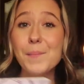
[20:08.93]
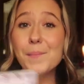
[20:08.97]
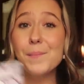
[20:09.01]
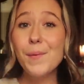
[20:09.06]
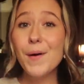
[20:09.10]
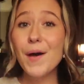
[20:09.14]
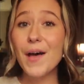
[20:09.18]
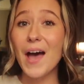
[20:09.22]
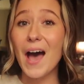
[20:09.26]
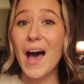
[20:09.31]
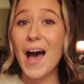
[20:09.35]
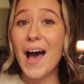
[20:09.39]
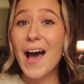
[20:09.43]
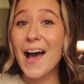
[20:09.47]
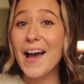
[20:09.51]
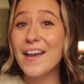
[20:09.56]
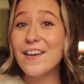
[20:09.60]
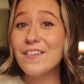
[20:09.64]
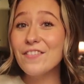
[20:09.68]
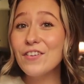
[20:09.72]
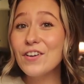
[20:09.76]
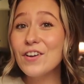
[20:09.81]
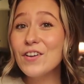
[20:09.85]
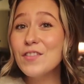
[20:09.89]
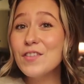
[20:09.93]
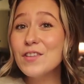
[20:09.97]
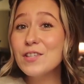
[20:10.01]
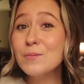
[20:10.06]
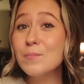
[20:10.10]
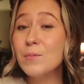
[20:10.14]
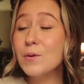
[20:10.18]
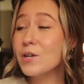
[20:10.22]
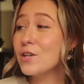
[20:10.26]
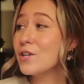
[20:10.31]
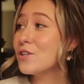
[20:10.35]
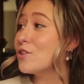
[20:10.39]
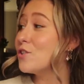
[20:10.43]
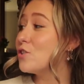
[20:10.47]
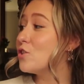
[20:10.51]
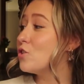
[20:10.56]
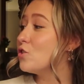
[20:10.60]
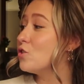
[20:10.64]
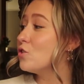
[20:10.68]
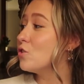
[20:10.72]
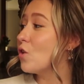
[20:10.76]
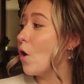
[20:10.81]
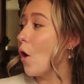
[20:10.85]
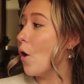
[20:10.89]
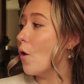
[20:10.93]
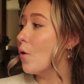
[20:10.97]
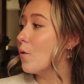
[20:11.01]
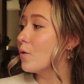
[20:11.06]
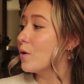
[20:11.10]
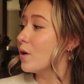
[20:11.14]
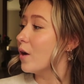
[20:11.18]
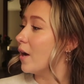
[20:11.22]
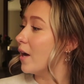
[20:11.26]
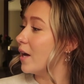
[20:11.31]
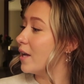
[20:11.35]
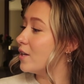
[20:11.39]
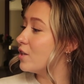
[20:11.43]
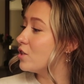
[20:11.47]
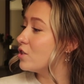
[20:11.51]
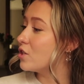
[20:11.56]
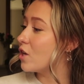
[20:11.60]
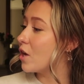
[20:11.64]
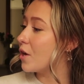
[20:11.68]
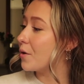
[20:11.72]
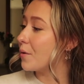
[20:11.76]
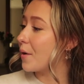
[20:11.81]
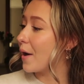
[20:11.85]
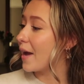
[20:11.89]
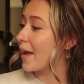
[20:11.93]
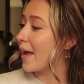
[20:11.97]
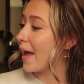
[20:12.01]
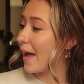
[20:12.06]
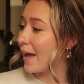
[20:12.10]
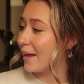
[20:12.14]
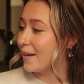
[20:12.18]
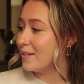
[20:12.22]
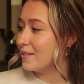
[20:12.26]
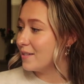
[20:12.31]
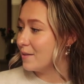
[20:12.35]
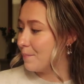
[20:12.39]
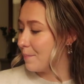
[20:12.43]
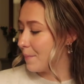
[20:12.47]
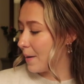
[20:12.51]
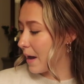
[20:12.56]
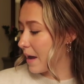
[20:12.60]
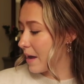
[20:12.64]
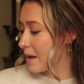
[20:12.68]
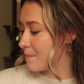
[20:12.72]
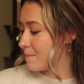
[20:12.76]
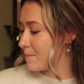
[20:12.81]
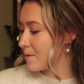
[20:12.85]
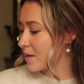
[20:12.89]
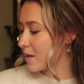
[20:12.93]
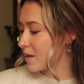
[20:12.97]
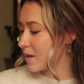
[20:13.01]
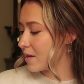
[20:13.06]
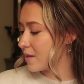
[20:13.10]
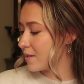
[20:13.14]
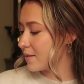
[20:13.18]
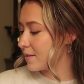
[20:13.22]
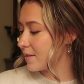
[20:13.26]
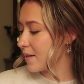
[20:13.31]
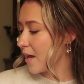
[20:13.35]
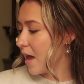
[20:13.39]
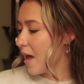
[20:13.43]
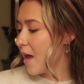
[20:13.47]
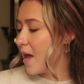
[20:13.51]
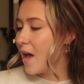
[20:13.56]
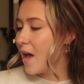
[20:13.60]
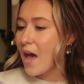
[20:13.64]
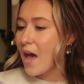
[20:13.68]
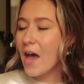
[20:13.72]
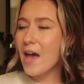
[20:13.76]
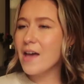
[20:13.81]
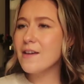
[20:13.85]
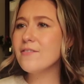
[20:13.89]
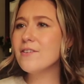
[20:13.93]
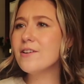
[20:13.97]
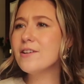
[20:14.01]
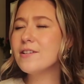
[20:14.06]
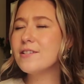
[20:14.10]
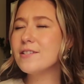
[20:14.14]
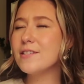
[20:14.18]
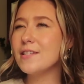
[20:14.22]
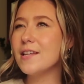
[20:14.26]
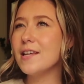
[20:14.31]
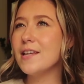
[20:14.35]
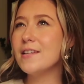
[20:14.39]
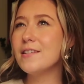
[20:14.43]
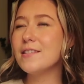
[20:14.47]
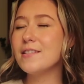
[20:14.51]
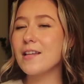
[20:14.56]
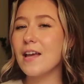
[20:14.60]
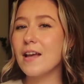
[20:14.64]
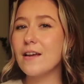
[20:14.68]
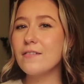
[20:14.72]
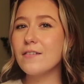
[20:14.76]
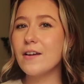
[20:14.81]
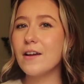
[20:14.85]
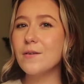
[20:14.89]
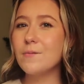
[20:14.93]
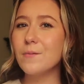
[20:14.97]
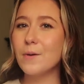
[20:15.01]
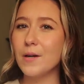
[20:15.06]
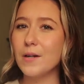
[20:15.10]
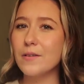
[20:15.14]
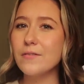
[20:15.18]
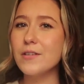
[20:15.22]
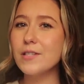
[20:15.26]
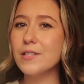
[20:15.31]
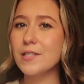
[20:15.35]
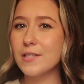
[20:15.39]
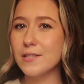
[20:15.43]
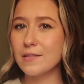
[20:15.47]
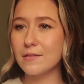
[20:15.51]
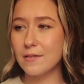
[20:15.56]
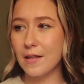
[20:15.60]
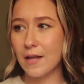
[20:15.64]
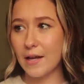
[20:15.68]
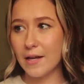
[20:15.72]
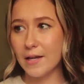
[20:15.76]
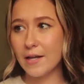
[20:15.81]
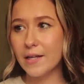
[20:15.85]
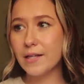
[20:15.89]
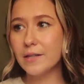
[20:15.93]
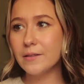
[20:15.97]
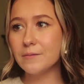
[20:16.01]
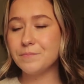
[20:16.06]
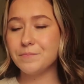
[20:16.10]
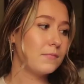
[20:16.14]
but I've heard this book is so good, so I had to buy it because ever since I read One of Us is Lying,